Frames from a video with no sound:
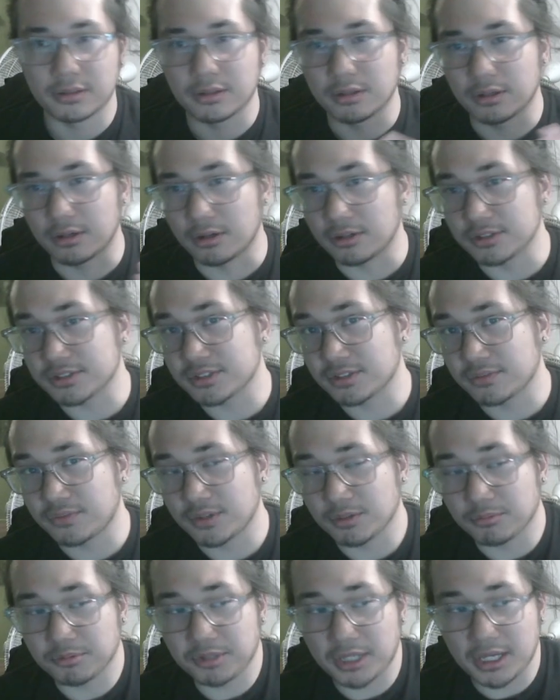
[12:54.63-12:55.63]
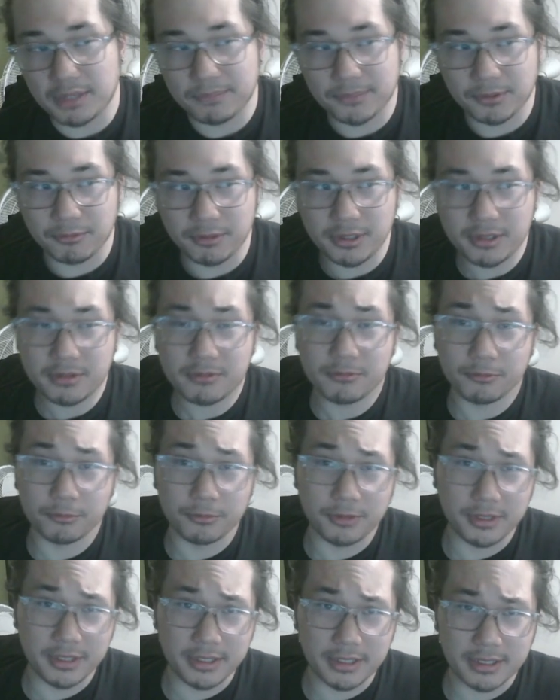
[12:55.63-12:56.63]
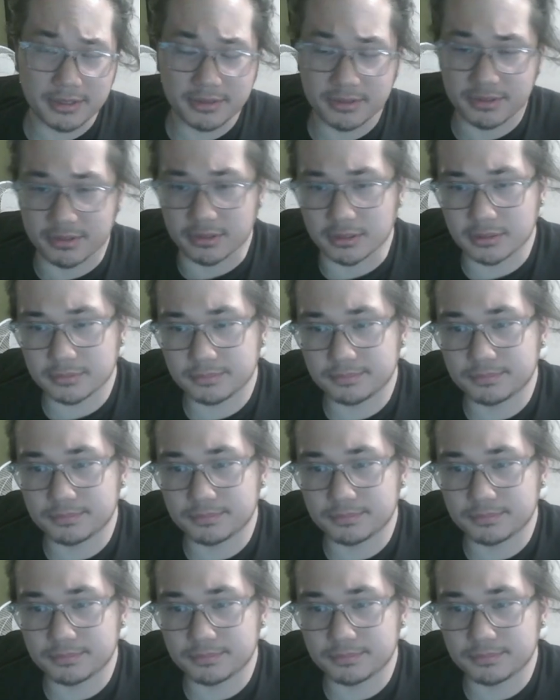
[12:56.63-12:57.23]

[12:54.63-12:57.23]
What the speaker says: On to the fabled game 3. We get to start.